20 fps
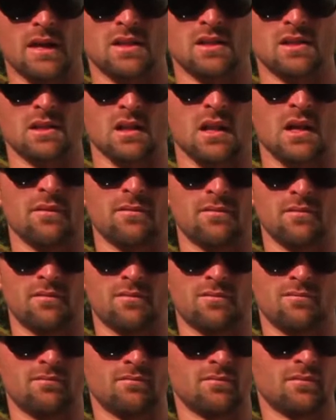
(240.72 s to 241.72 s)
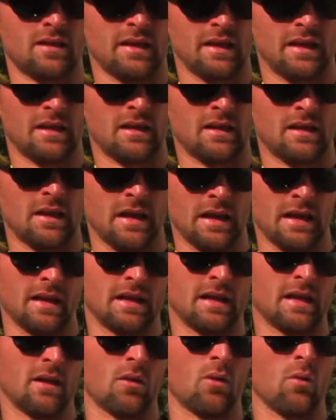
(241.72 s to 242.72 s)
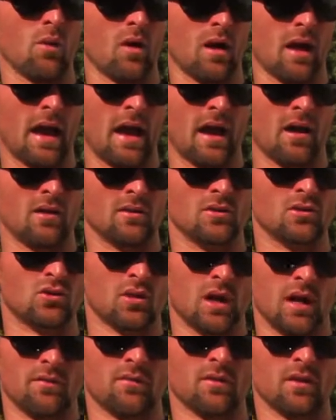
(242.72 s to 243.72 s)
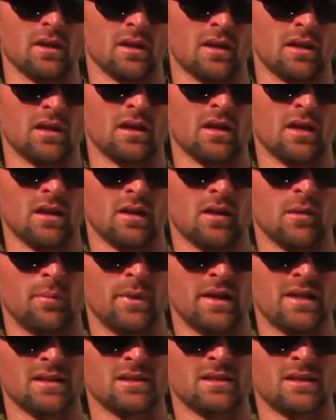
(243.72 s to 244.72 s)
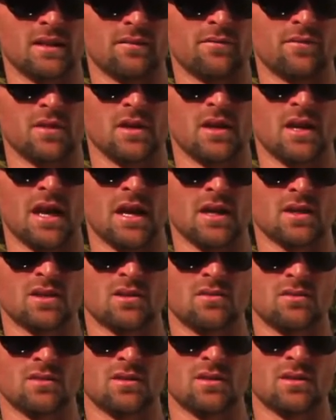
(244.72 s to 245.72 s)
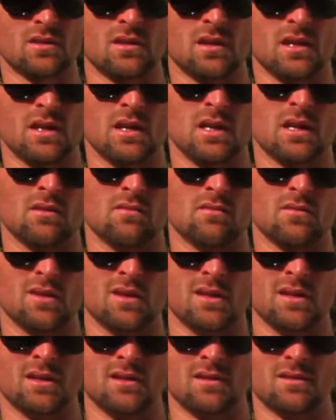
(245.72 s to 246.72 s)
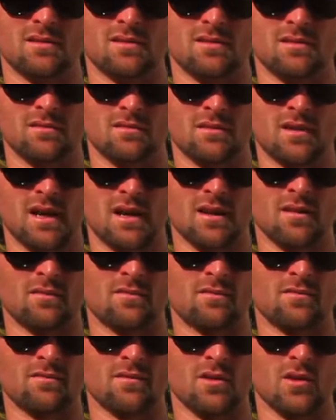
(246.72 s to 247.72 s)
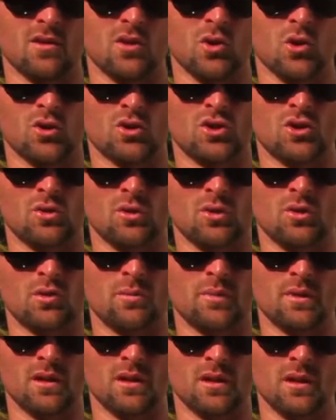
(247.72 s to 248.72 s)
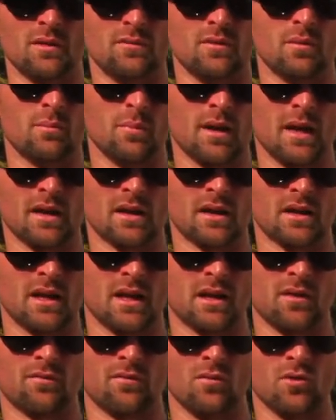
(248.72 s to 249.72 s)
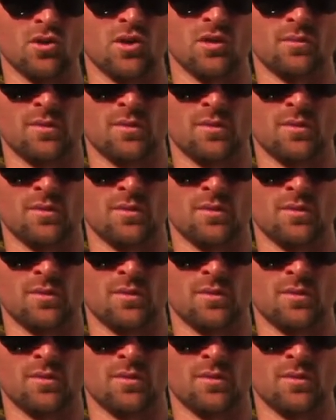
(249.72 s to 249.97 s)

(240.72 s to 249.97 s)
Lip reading: just love getting out and traveling, and the biggest thing for the nationals, it really kind of hurts you a little bit living back in California,